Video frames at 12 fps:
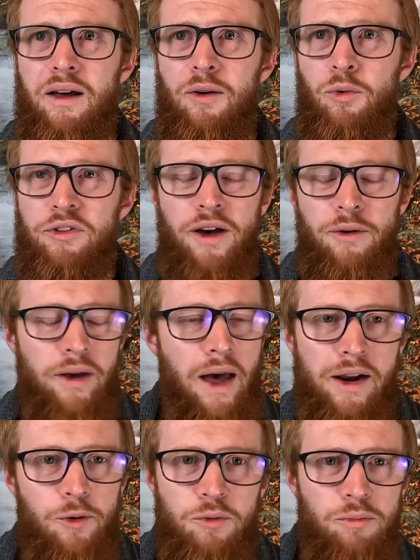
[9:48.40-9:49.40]
Without
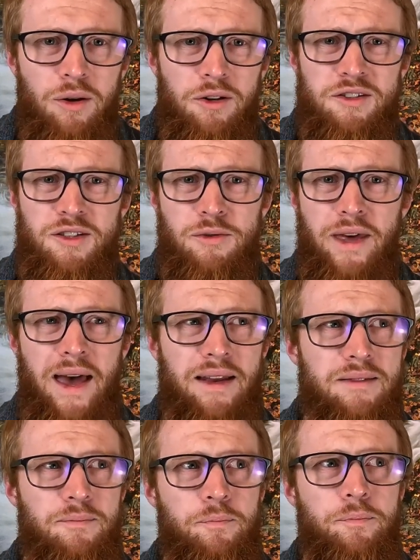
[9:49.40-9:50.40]
God, I wouldn't be able to do that.
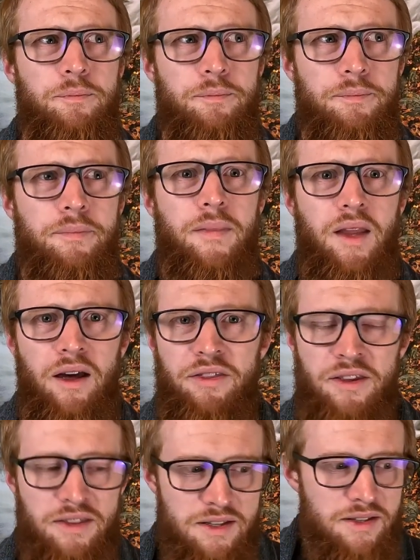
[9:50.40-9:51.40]
I
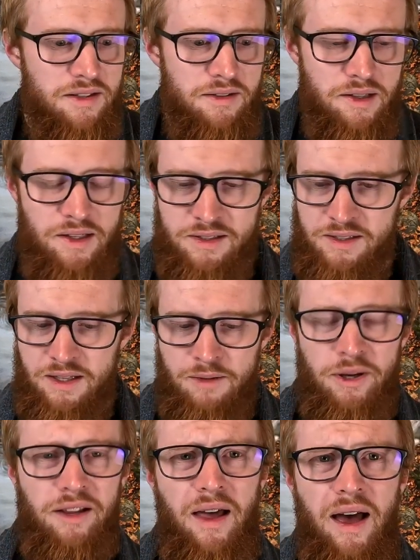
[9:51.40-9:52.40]
think this would eat
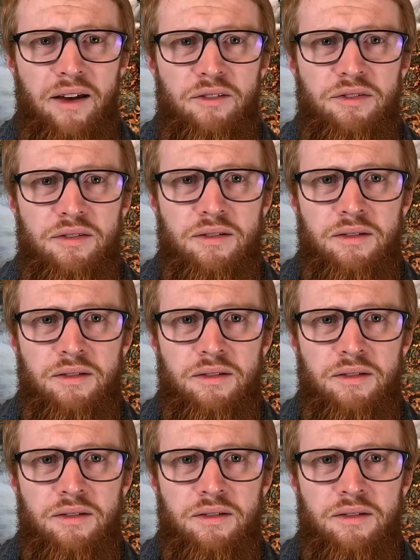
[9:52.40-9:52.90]
me alive.